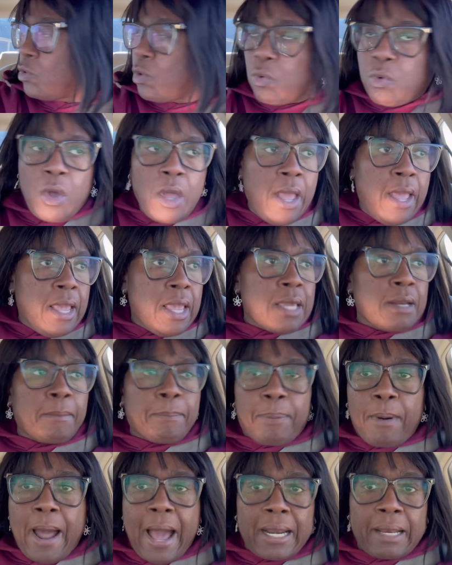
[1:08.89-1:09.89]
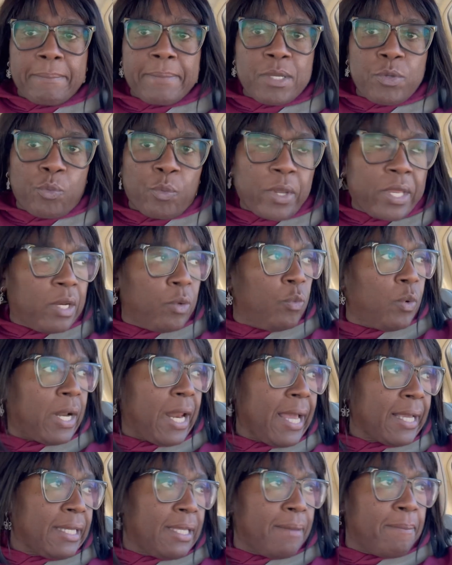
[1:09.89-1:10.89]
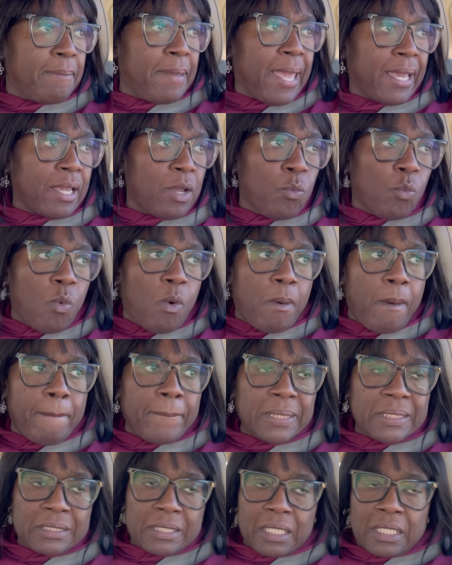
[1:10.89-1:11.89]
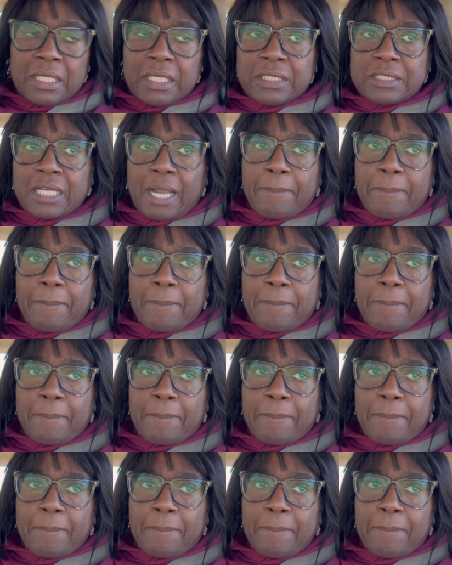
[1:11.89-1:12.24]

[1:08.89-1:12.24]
So it'll probably be ready when I get back and warm me some lunch.